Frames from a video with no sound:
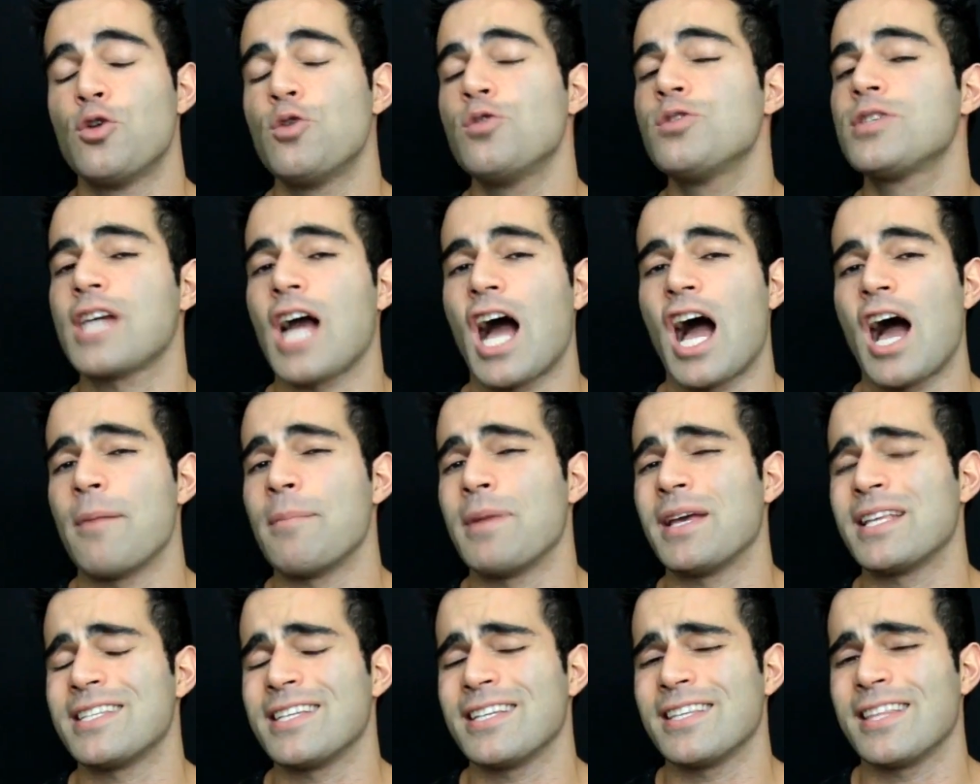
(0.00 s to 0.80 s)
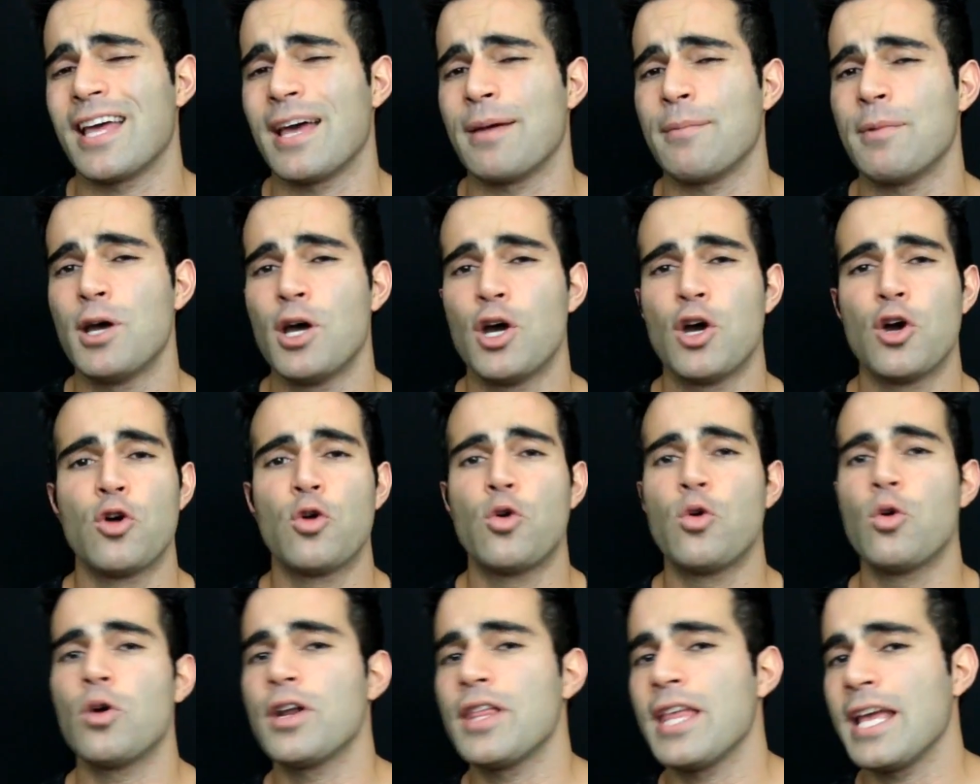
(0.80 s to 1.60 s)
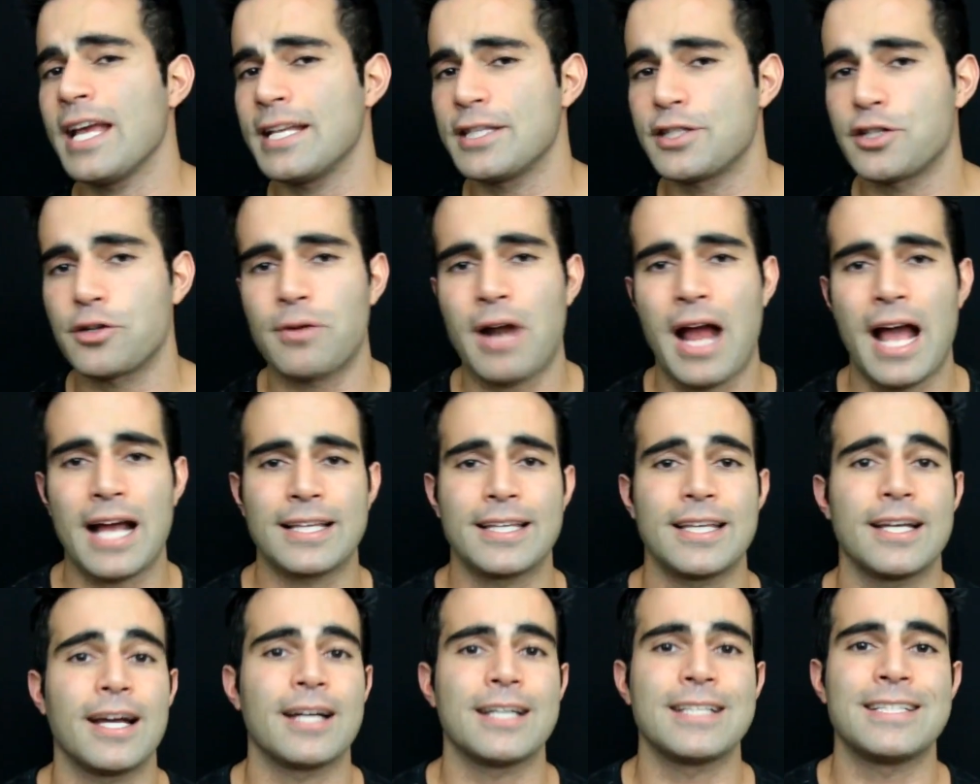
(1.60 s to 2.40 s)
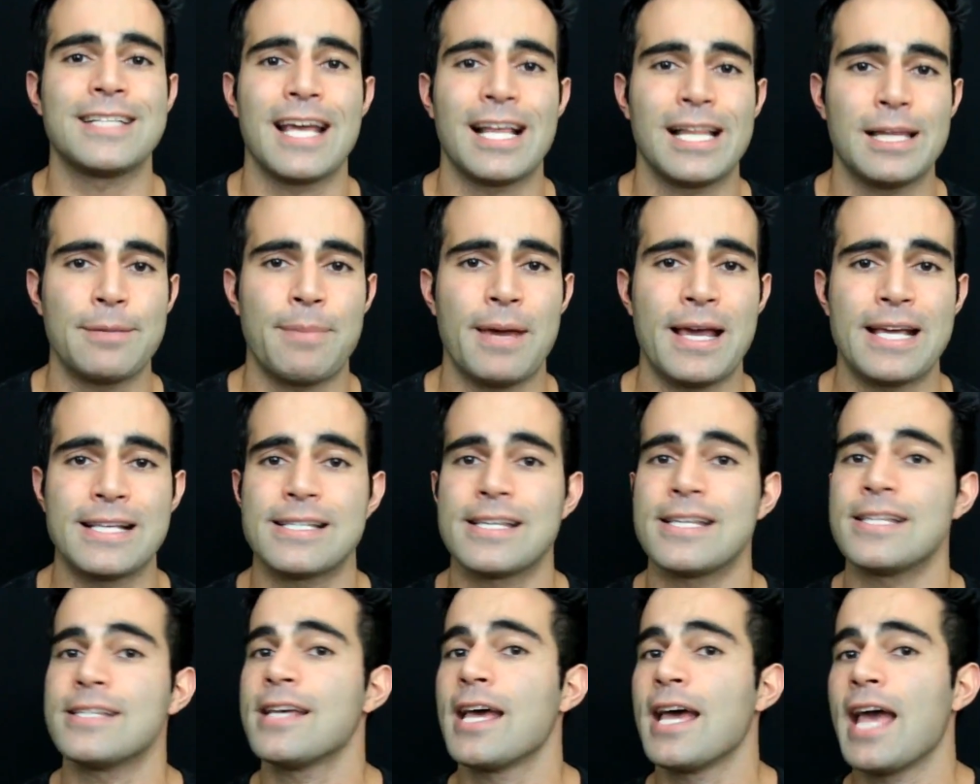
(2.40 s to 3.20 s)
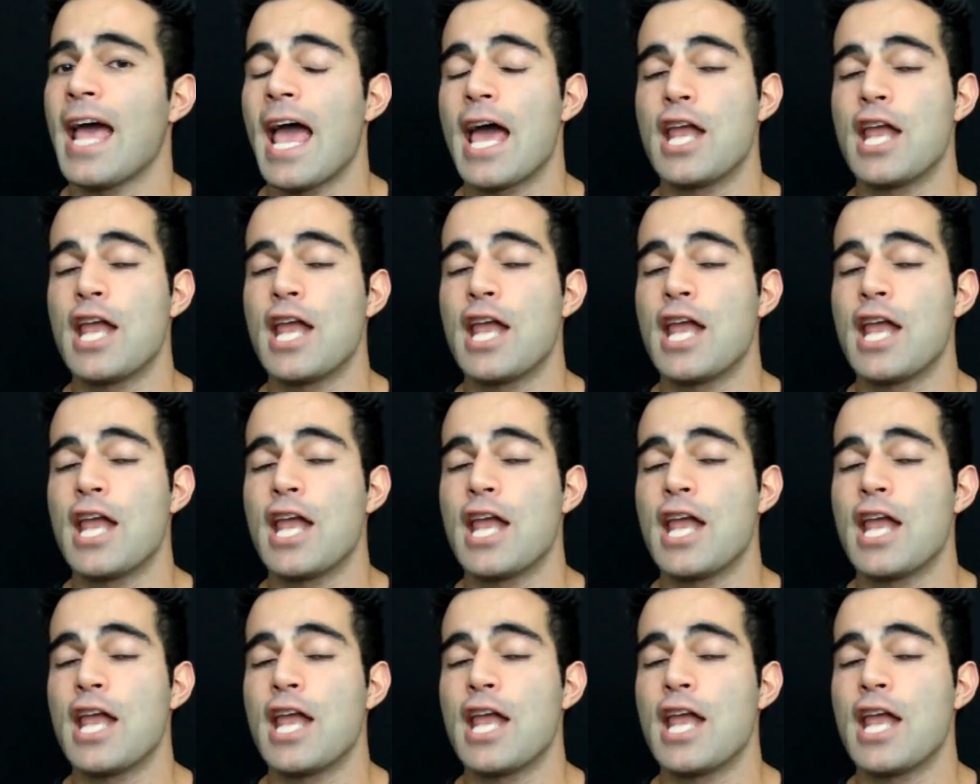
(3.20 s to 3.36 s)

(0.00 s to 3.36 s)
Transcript: Who's commenting them? Who are they interacting on a daily basis?